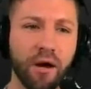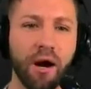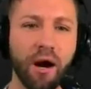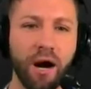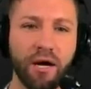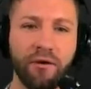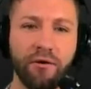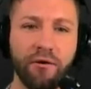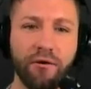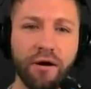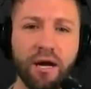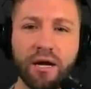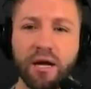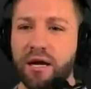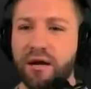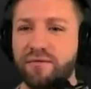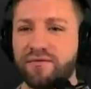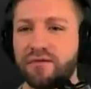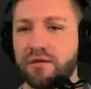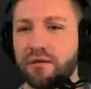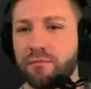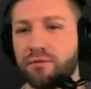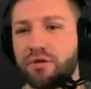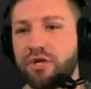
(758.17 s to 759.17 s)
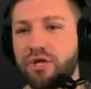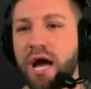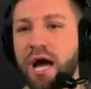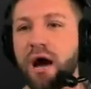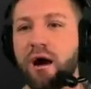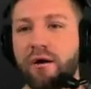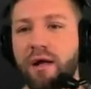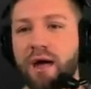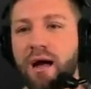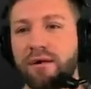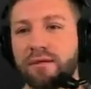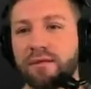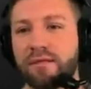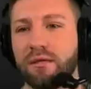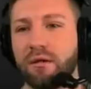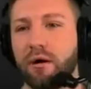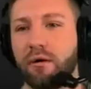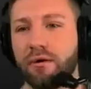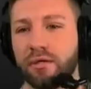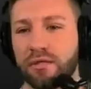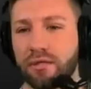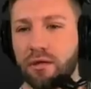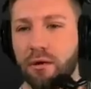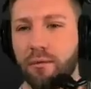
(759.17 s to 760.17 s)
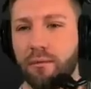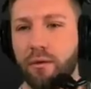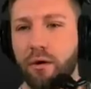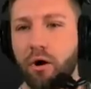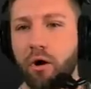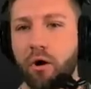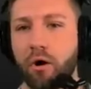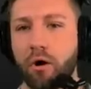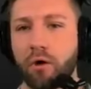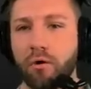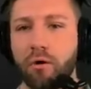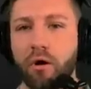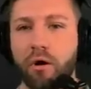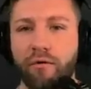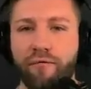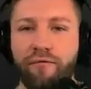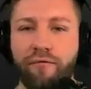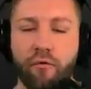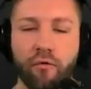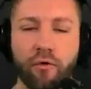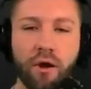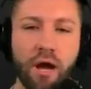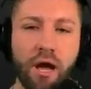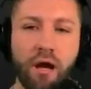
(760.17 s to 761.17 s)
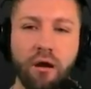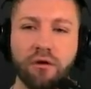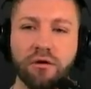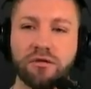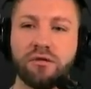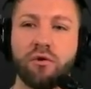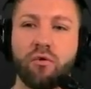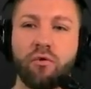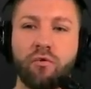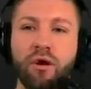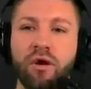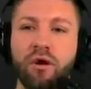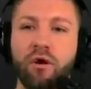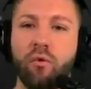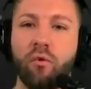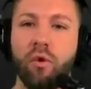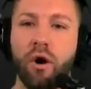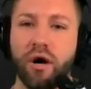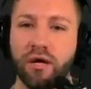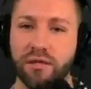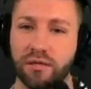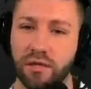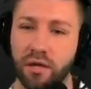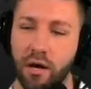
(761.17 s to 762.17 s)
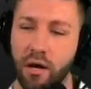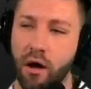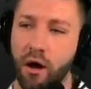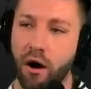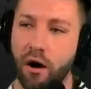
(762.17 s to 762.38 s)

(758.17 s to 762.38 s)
I do got to give some shout outs, though, to some RO4Ls, the real ones.